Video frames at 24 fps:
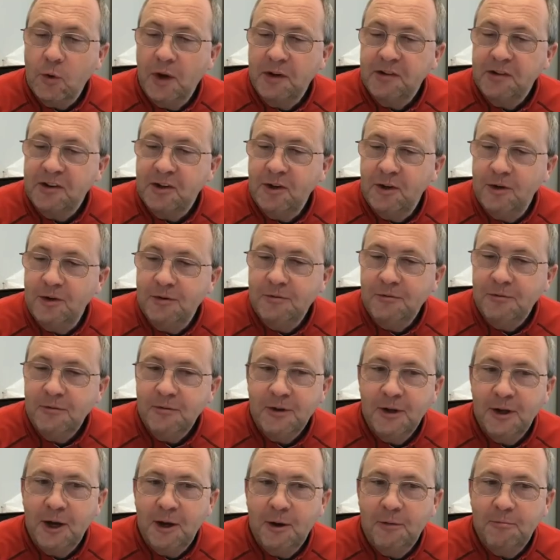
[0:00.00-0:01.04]
question.
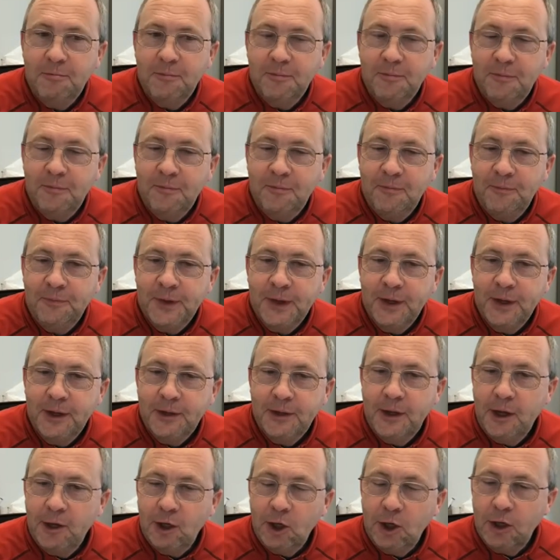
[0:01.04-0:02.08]
Um, yeah.
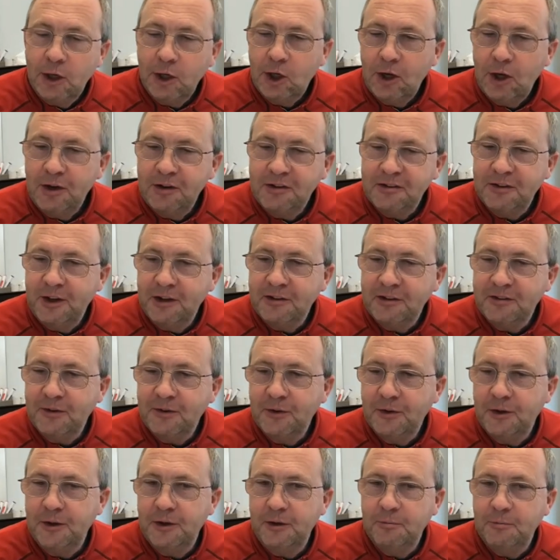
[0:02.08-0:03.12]
Uh, Chase, thanks for
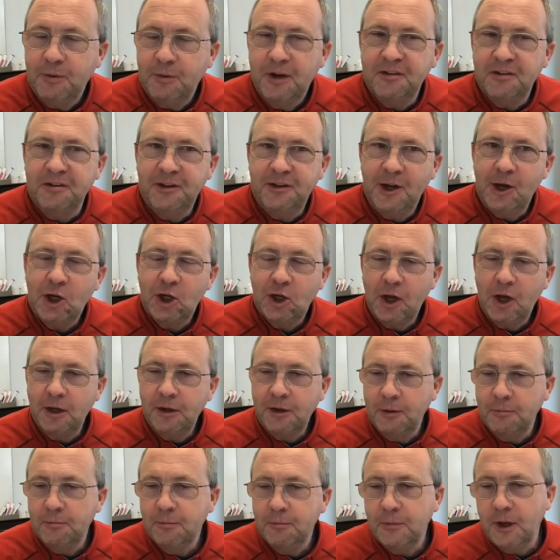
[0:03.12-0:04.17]
the presentation.
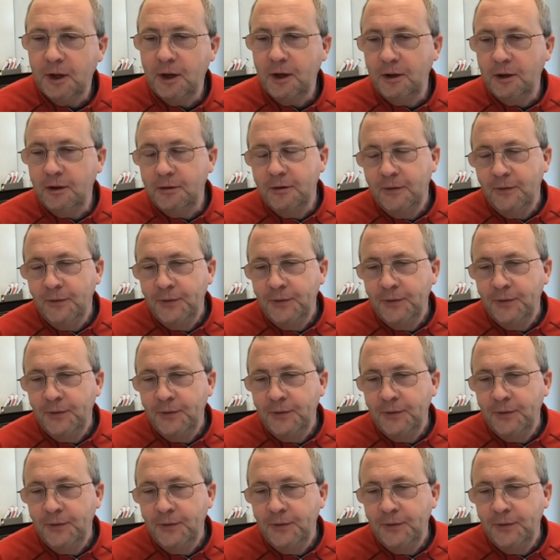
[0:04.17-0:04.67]
I, am uh,